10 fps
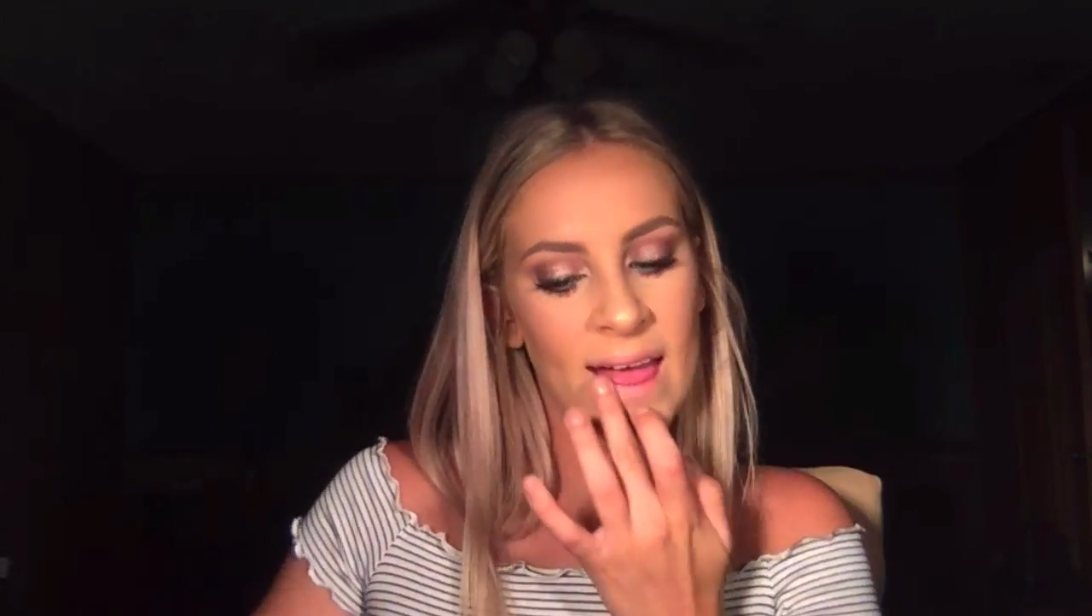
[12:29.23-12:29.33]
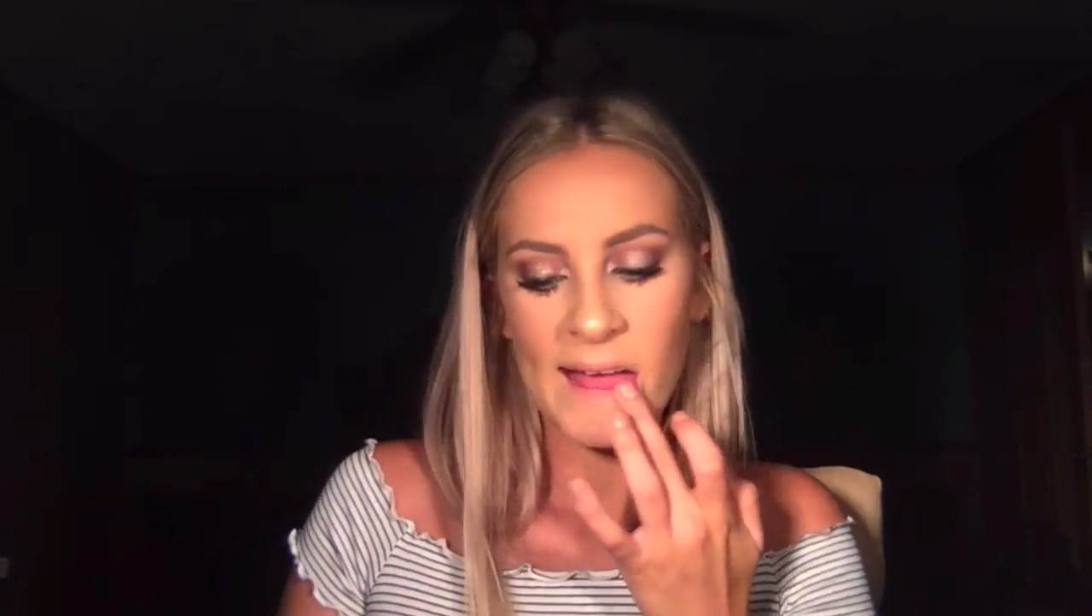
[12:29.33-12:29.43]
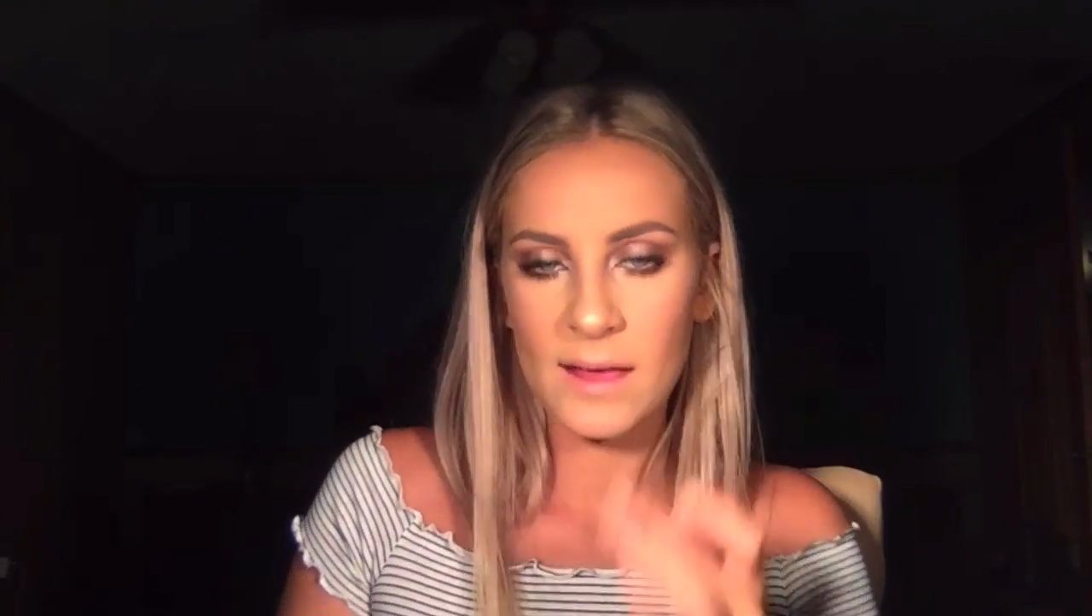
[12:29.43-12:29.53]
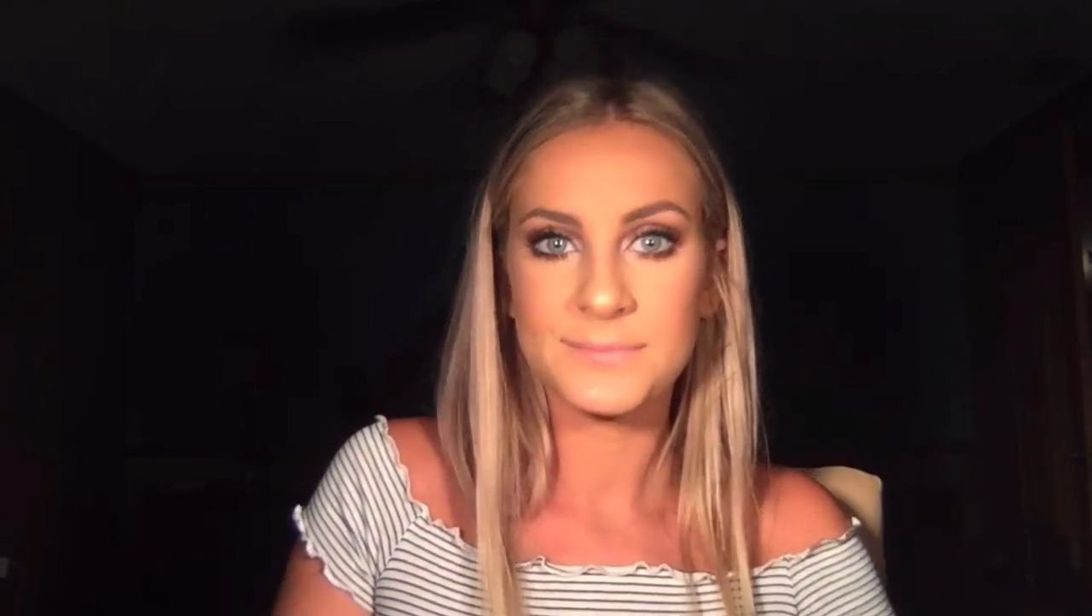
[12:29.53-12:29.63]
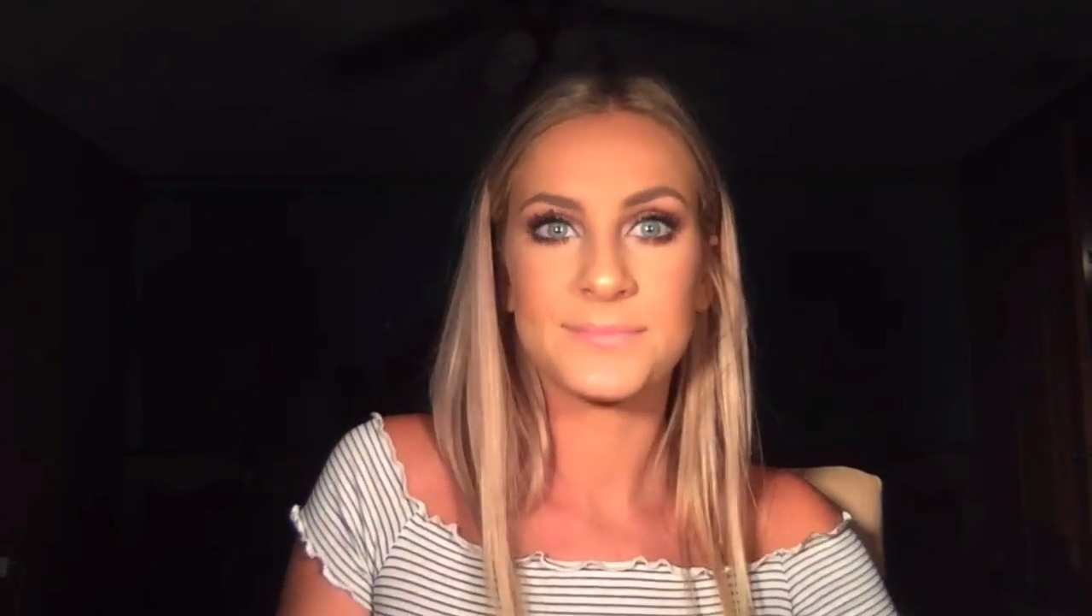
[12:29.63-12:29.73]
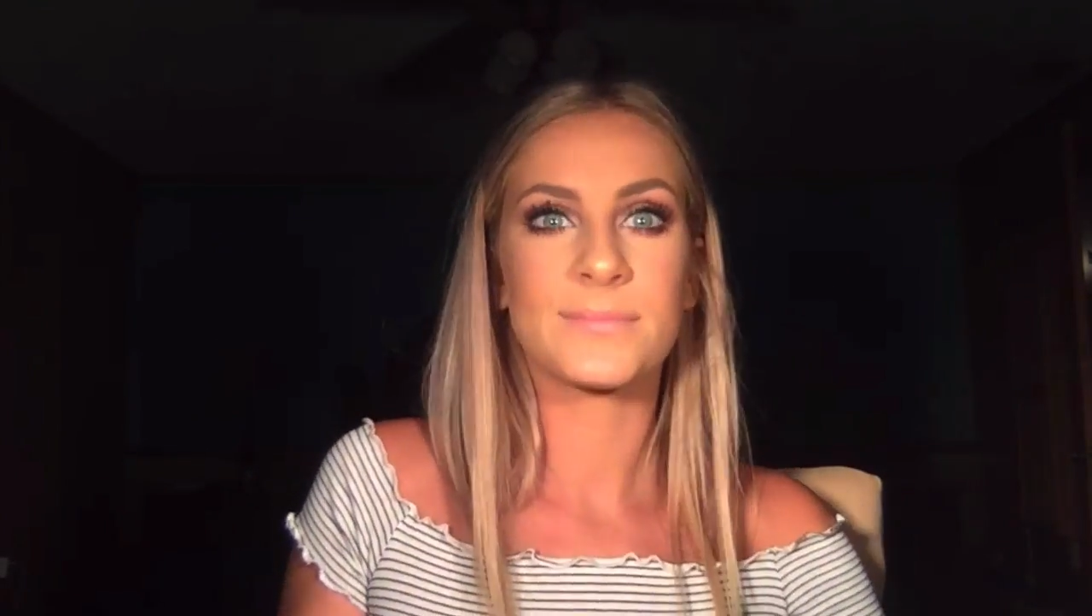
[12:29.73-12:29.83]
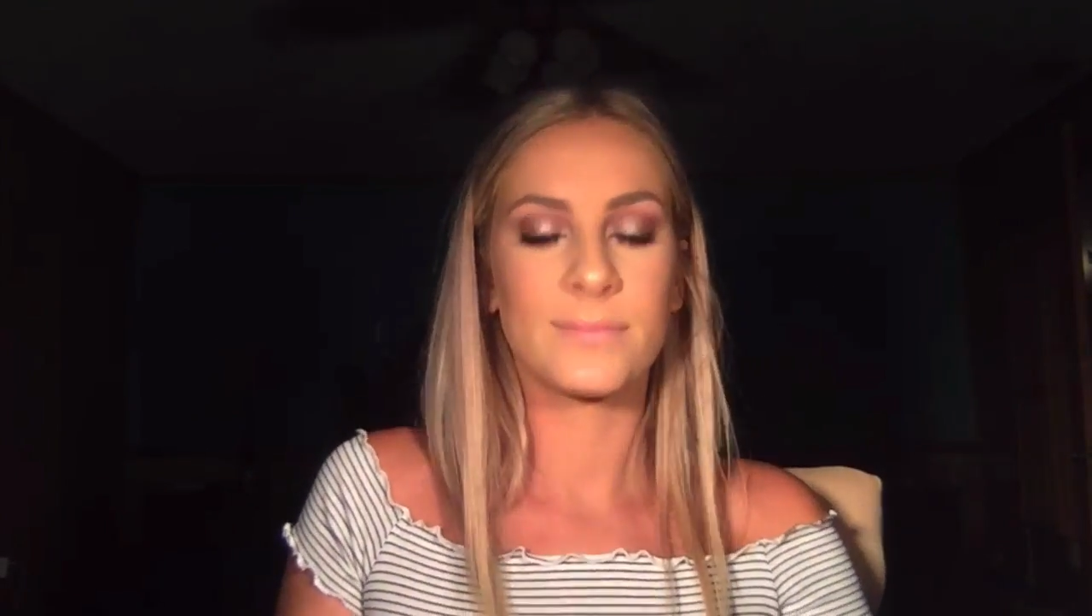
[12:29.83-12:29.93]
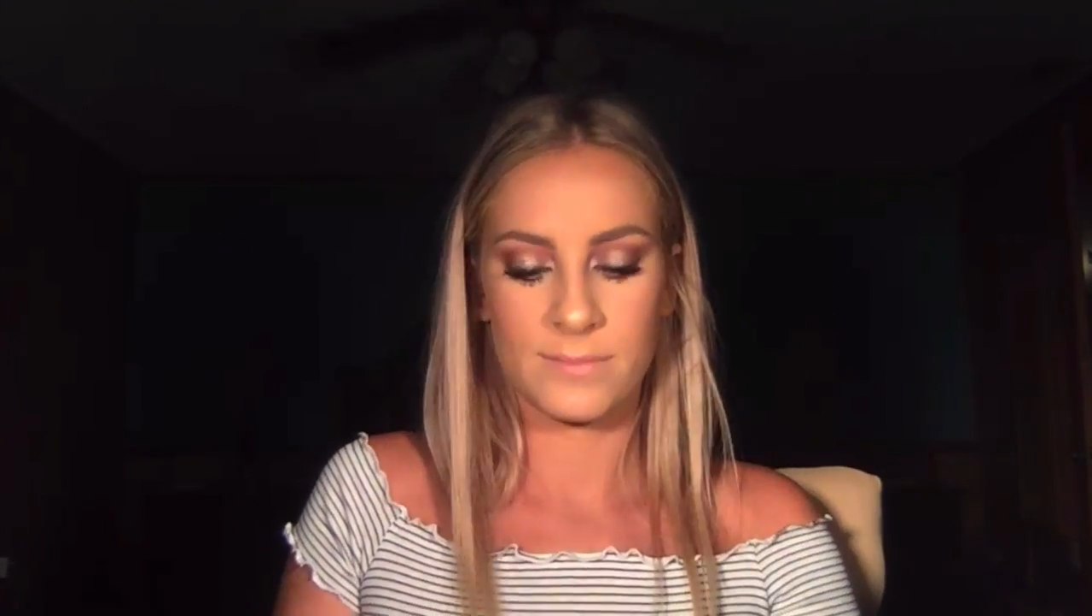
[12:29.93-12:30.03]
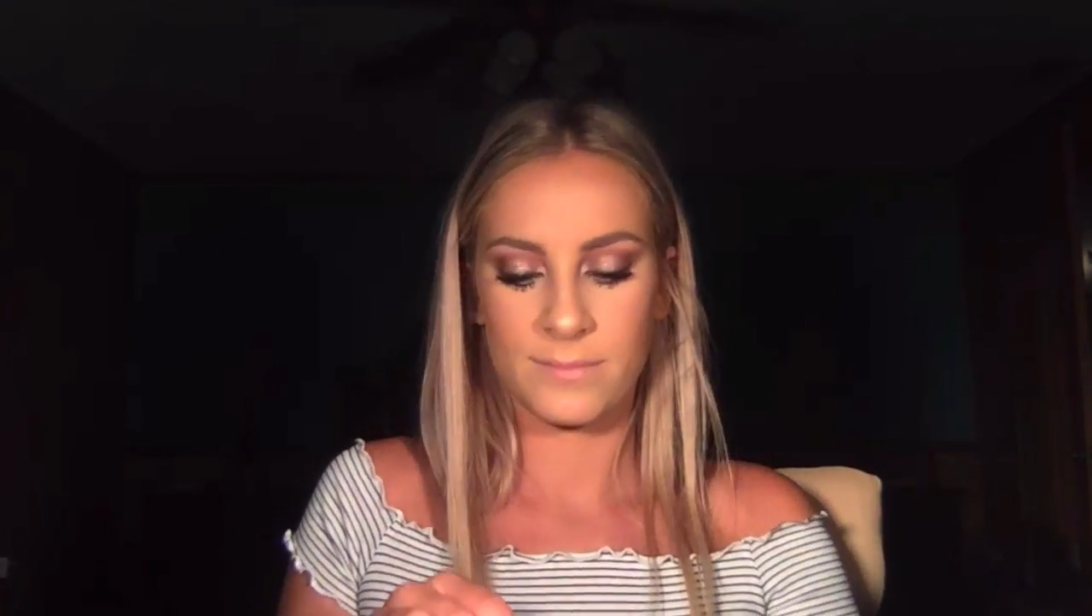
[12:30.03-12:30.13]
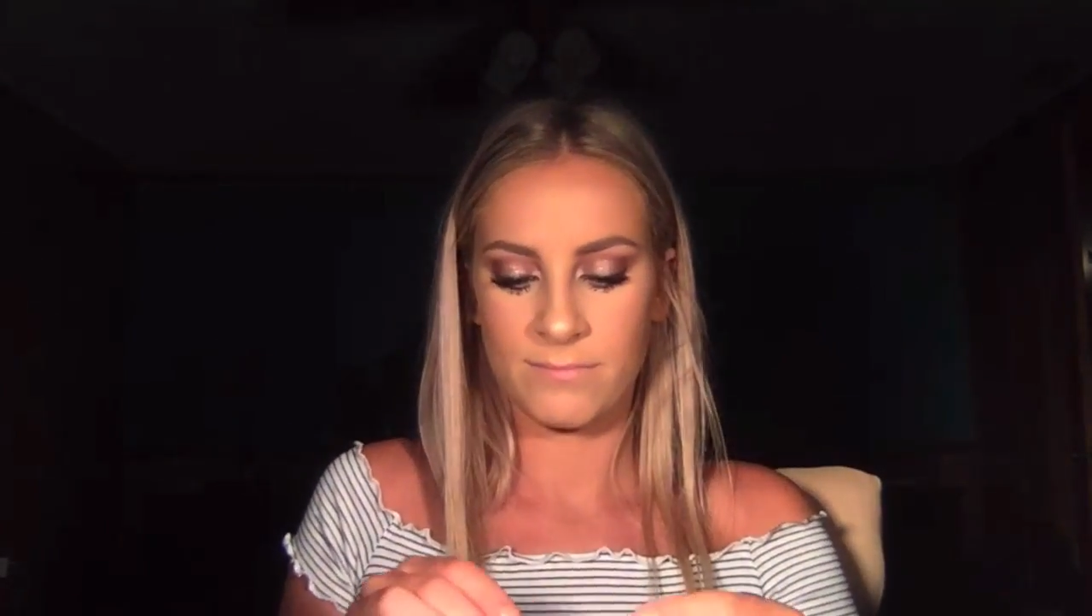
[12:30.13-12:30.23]

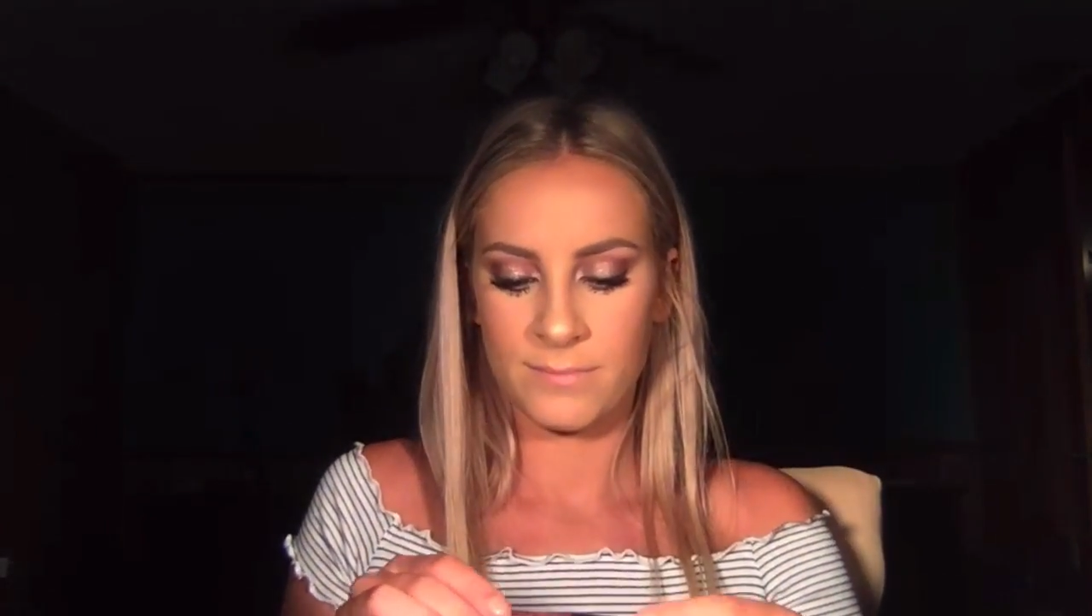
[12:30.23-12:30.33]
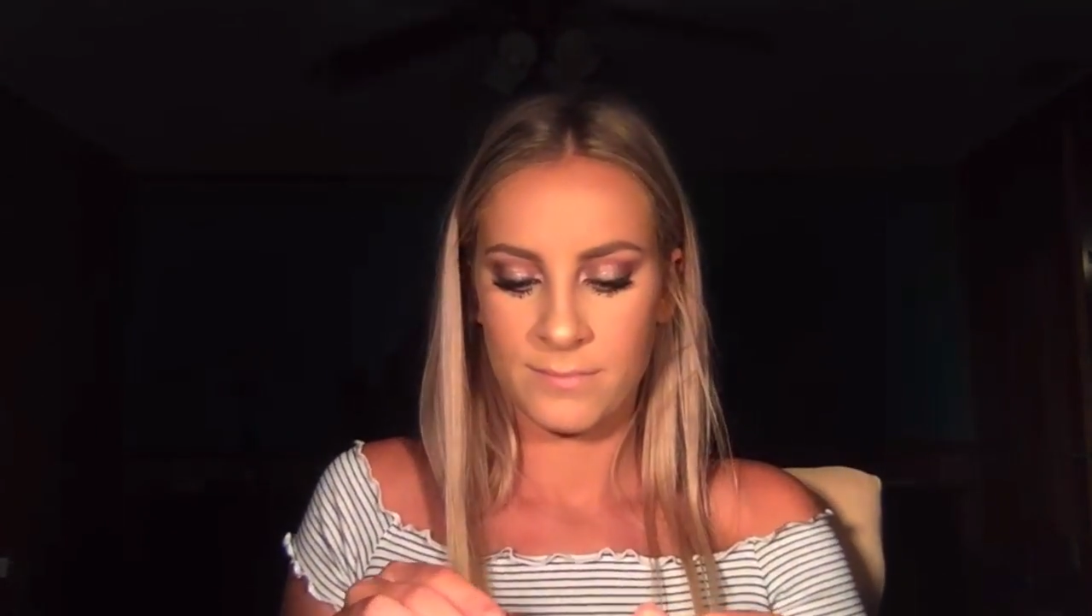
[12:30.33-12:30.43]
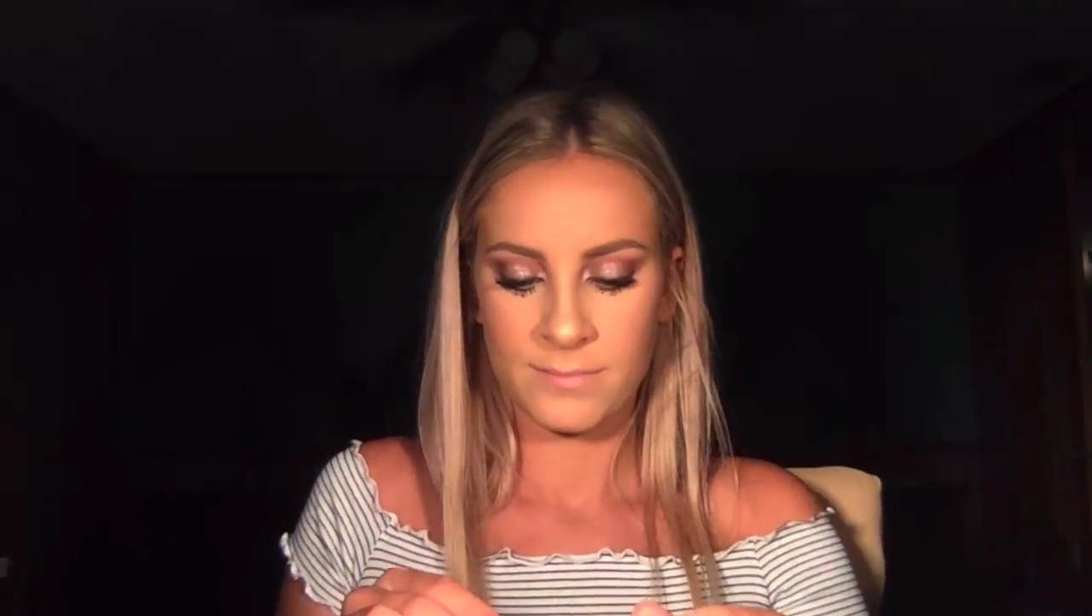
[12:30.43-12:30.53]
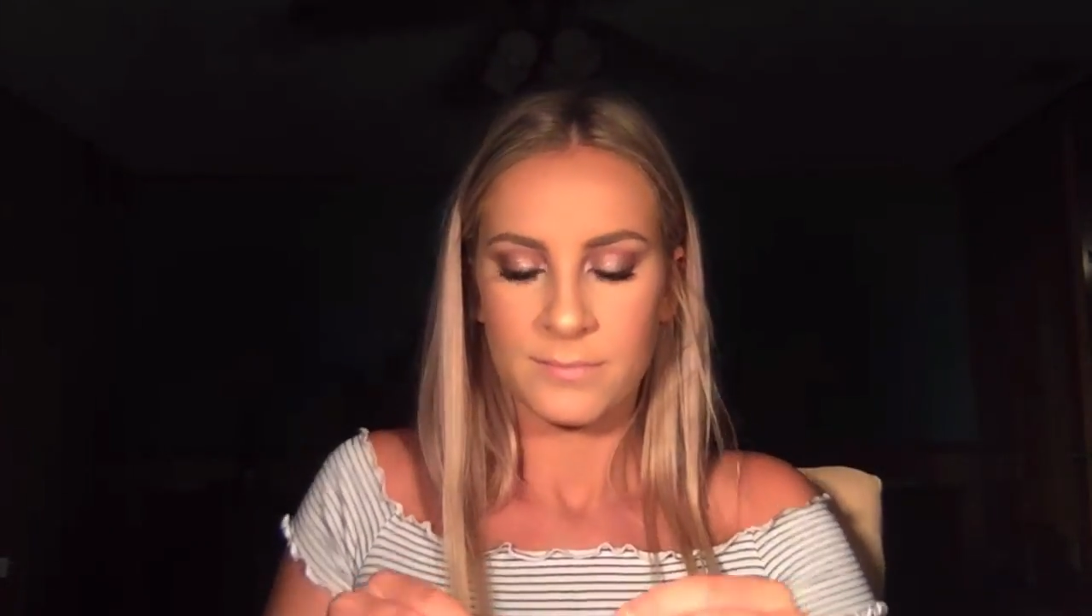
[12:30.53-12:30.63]
chapstick for my